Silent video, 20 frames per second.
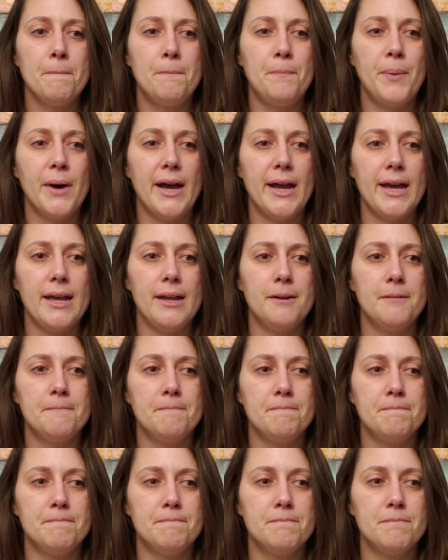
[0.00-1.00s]
But
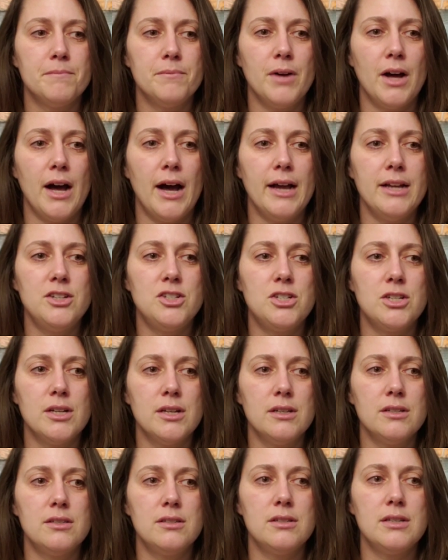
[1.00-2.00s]
I
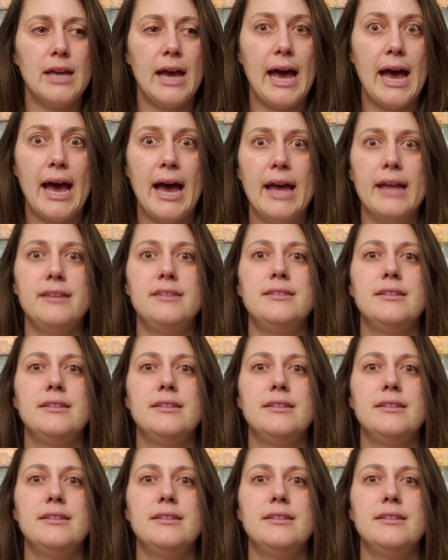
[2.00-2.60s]
just had